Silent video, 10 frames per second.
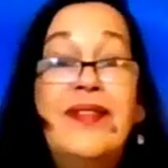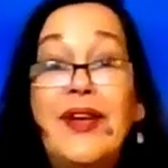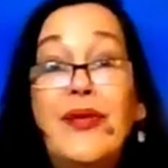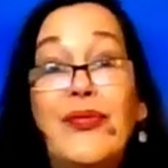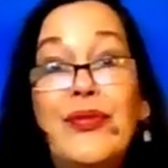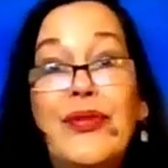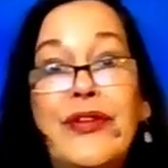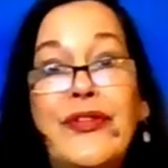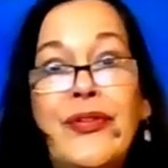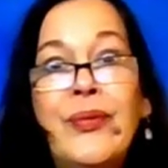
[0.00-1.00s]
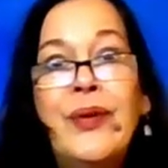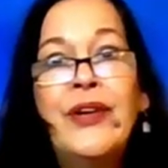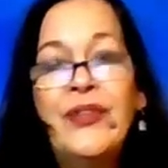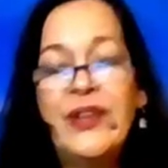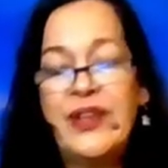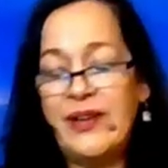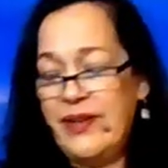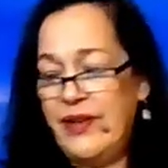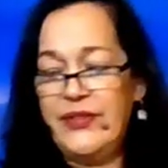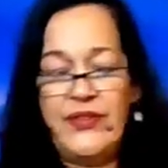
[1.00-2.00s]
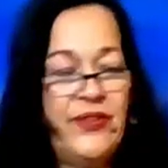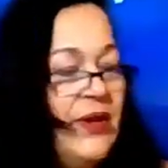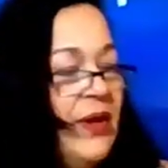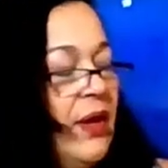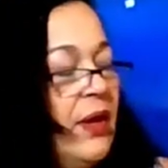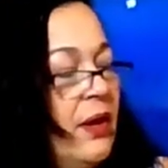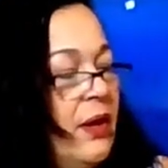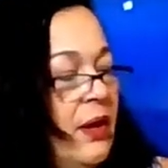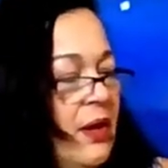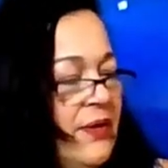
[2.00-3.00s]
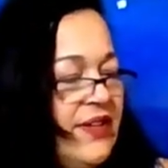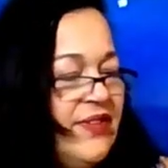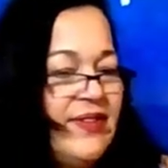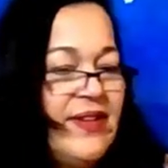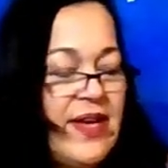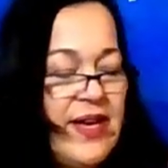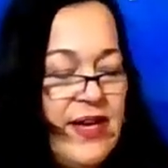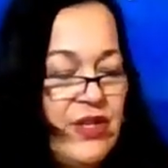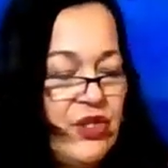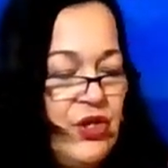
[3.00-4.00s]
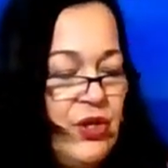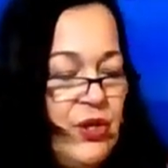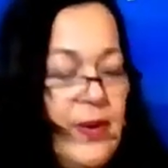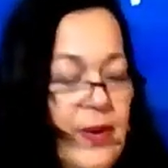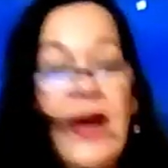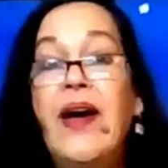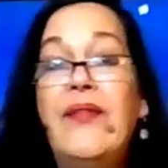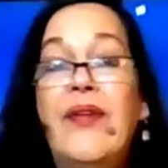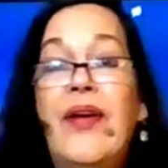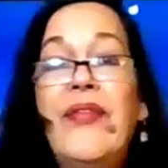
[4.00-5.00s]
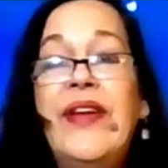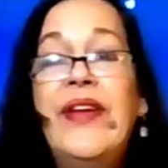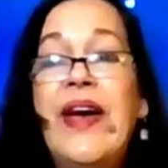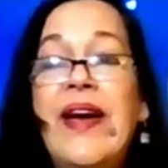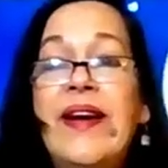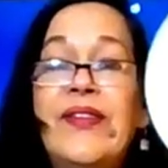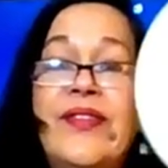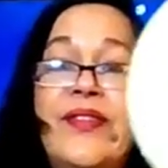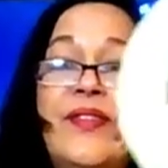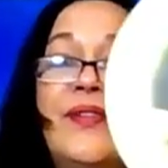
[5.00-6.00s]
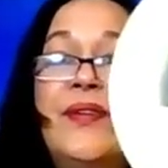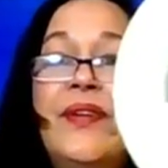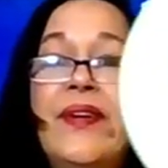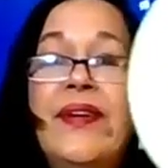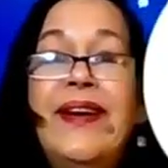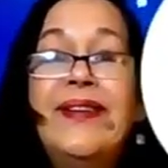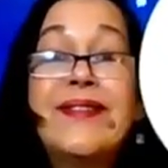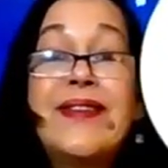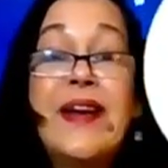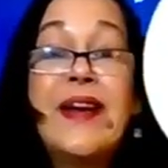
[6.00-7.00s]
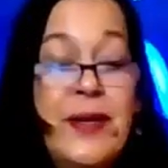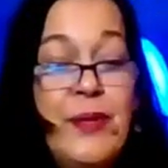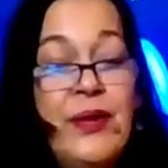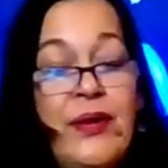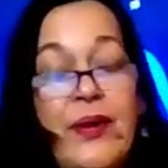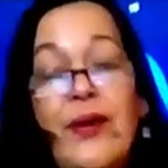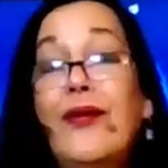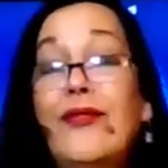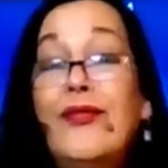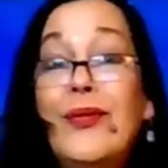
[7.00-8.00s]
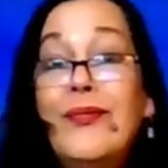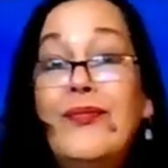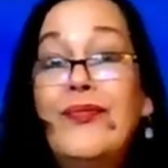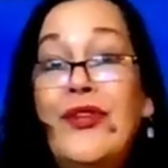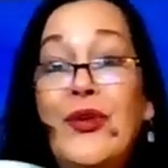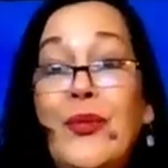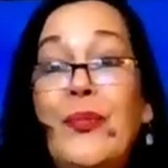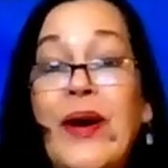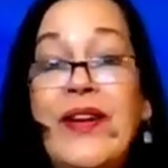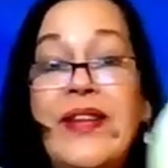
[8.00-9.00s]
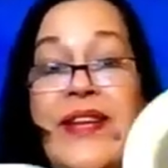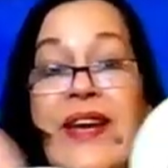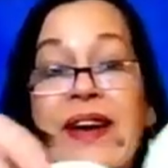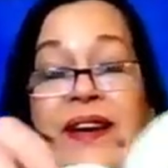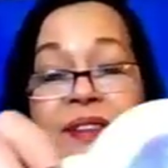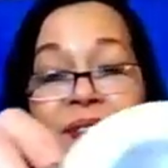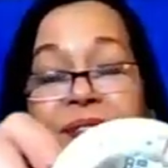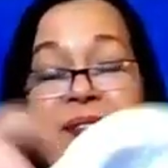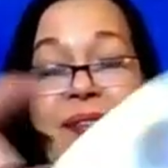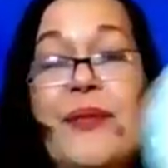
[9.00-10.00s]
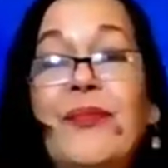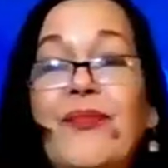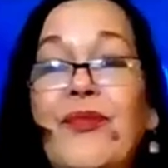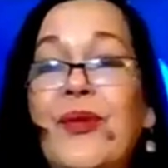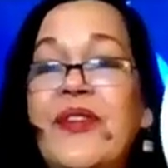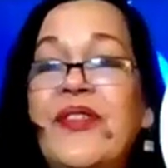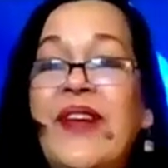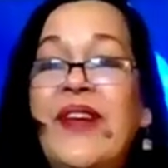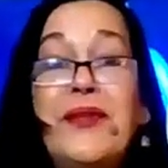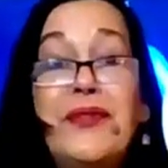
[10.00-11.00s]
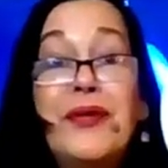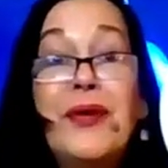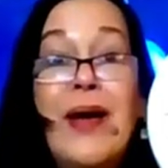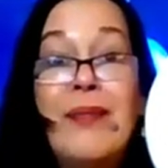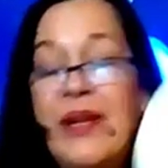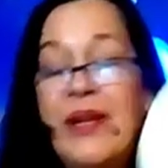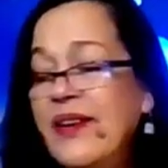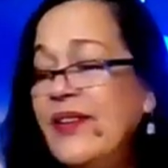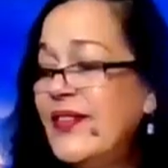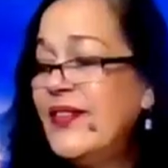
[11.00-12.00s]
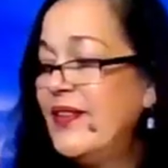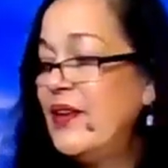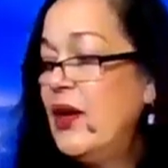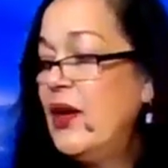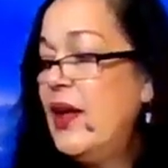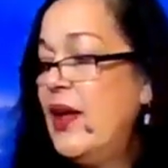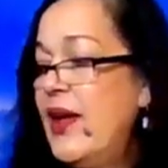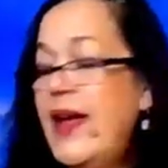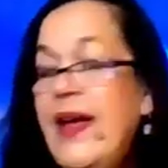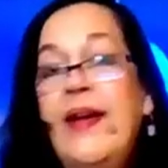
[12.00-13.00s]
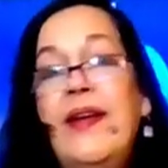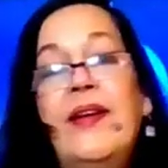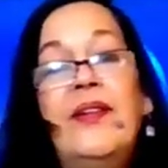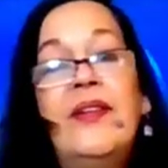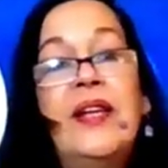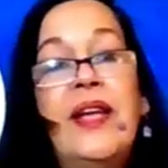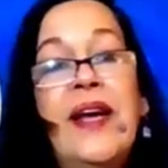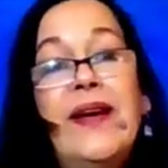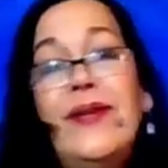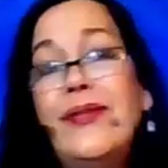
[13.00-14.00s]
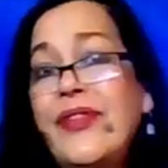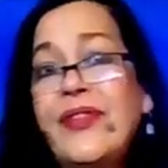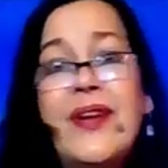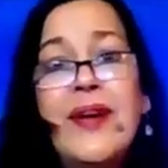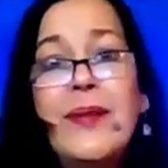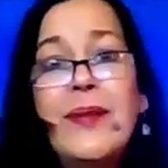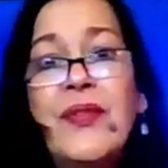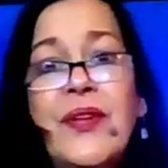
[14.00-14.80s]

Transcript: Dig through these 200 cards. All right, Sag, you have the axe. It's time to bury the axe for the sake of your happiness. And clouds, a time of